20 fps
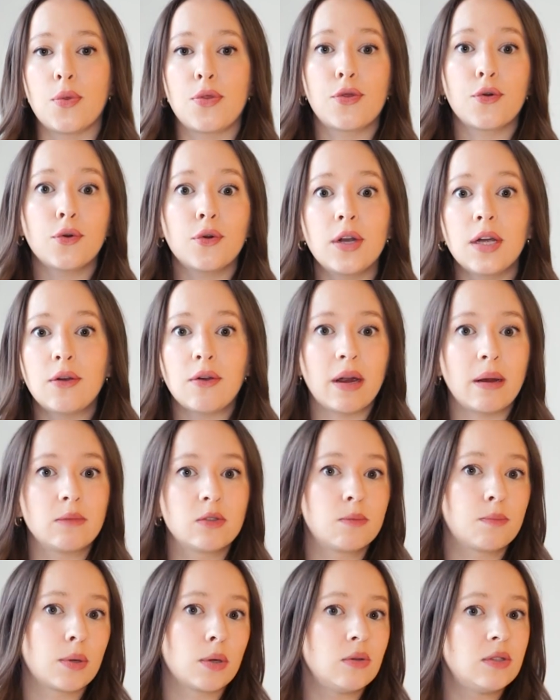30 grams
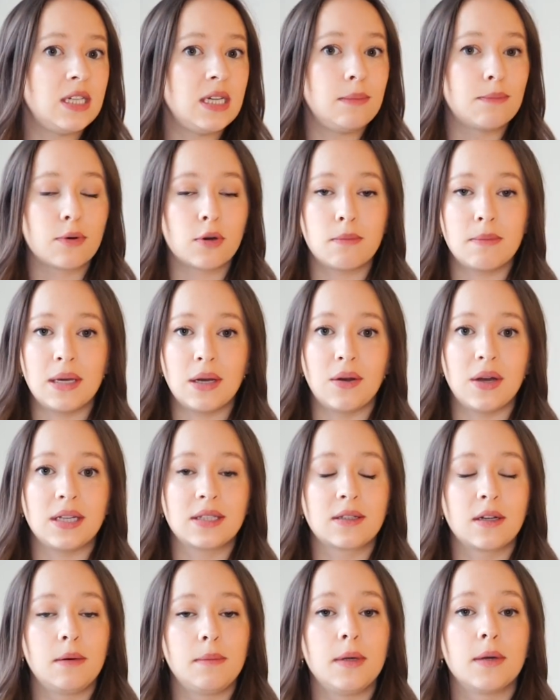of protein per meal is
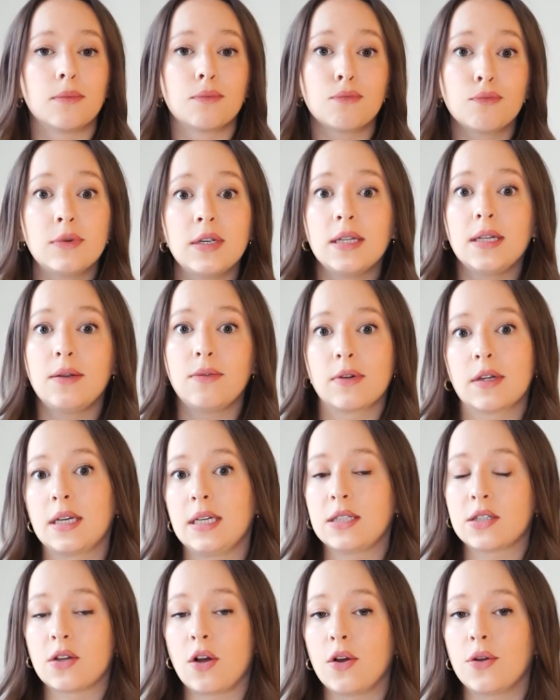gonna be a really, really
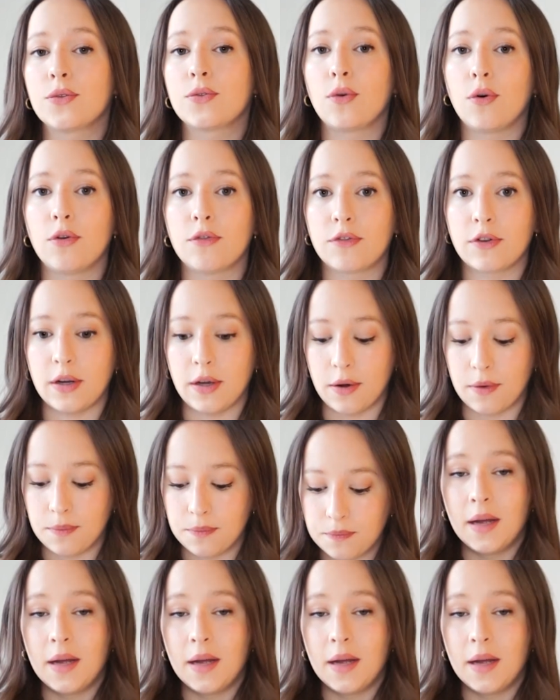solid goal for you.